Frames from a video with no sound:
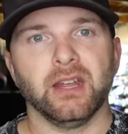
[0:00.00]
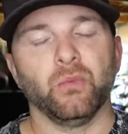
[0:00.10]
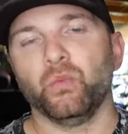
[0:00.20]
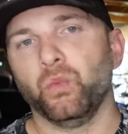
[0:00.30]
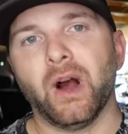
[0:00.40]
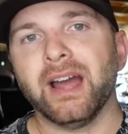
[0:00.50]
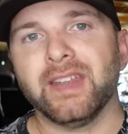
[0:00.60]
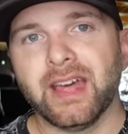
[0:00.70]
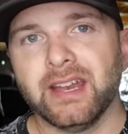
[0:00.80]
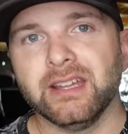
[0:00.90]
And why
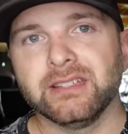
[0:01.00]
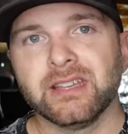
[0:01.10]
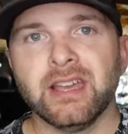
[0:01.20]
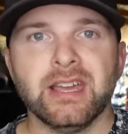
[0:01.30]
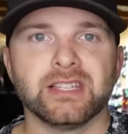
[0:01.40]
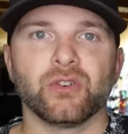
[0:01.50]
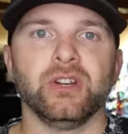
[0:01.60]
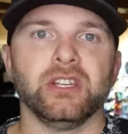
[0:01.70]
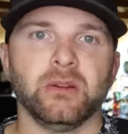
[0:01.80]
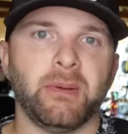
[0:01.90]
that is
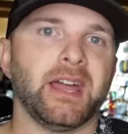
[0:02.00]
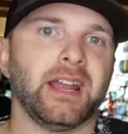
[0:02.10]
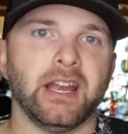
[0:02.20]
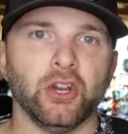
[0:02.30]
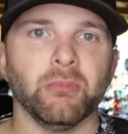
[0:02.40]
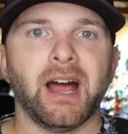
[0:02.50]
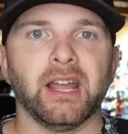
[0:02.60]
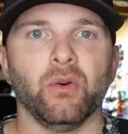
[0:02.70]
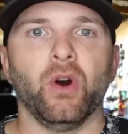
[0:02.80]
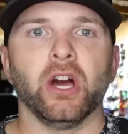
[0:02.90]
going to depend on your
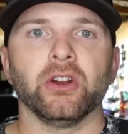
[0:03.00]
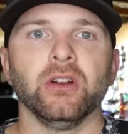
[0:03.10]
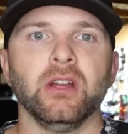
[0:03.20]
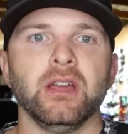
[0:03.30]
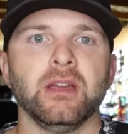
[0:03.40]
body of water.